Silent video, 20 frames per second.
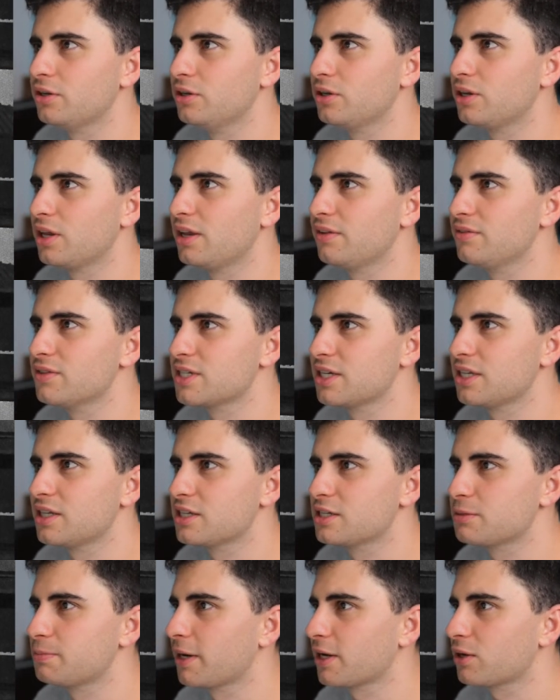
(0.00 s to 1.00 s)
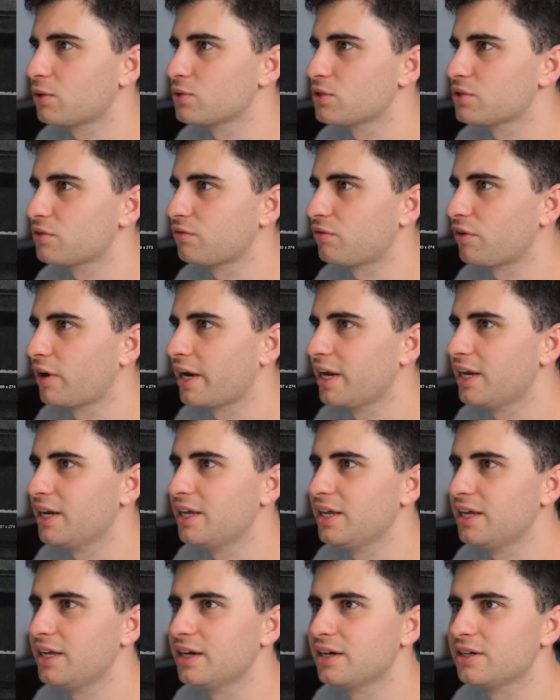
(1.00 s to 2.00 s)
You can even see the speckles of rain
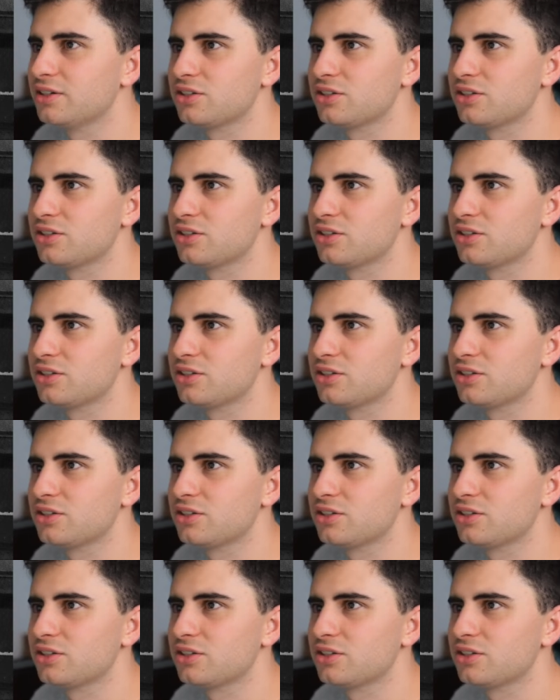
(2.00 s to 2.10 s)
here